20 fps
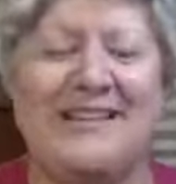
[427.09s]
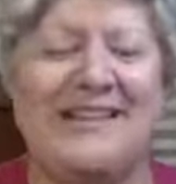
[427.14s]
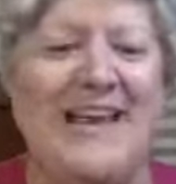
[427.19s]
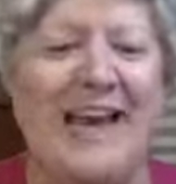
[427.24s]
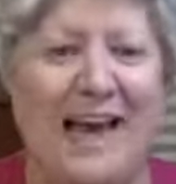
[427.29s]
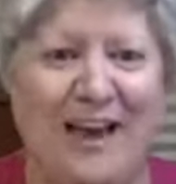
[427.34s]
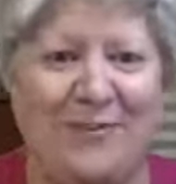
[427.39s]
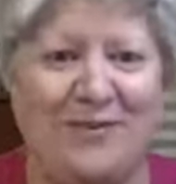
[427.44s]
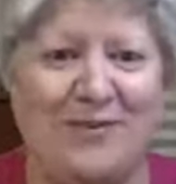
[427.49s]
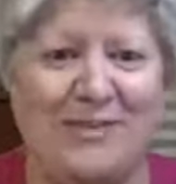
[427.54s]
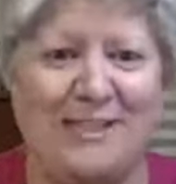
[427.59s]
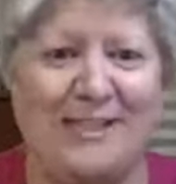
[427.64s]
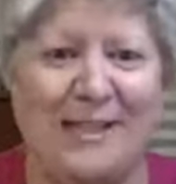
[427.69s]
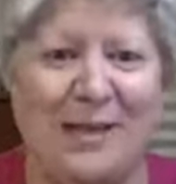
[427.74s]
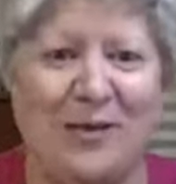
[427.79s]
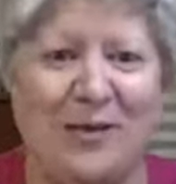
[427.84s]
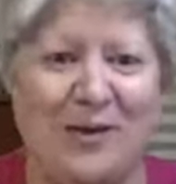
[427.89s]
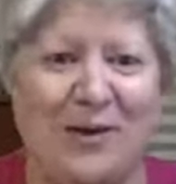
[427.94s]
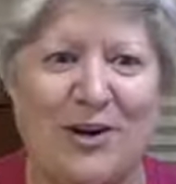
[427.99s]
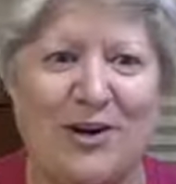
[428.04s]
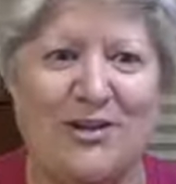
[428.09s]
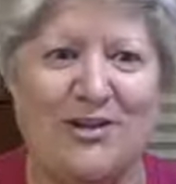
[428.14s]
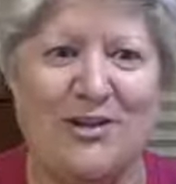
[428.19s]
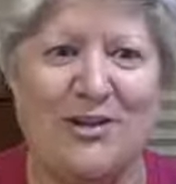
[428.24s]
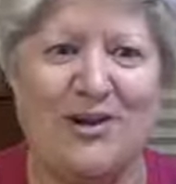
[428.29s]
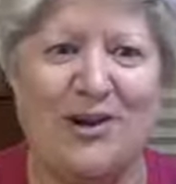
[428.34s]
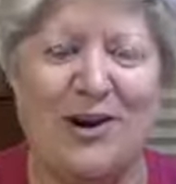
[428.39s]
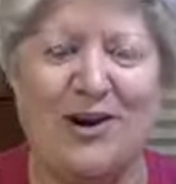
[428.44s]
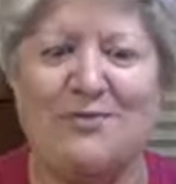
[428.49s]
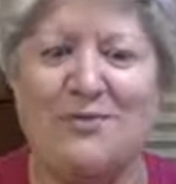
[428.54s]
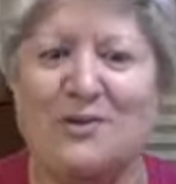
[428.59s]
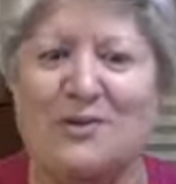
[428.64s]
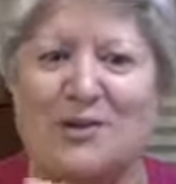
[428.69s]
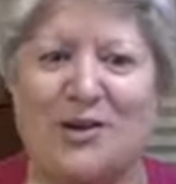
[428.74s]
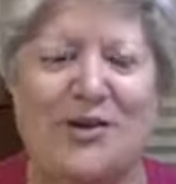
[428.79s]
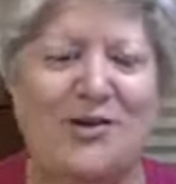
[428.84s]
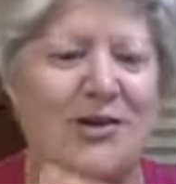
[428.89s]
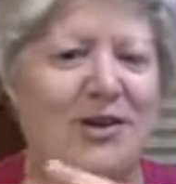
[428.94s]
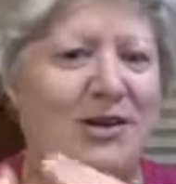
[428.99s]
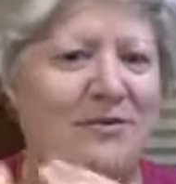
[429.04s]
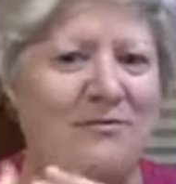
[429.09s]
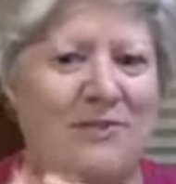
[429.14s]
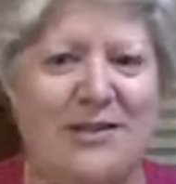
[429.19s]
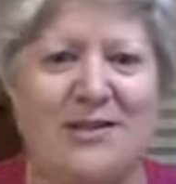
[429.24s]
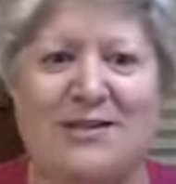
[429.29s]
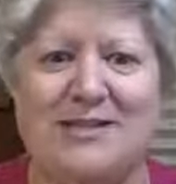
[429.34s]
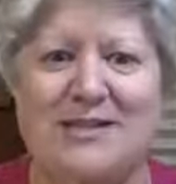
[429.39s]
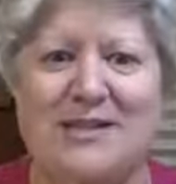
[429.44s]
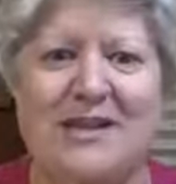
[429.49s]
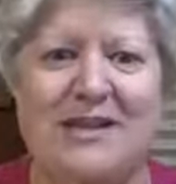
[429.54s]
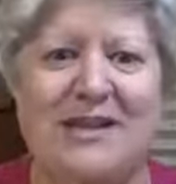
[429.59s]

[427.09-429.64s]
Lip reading: havetonetwork.com. Just go there and register.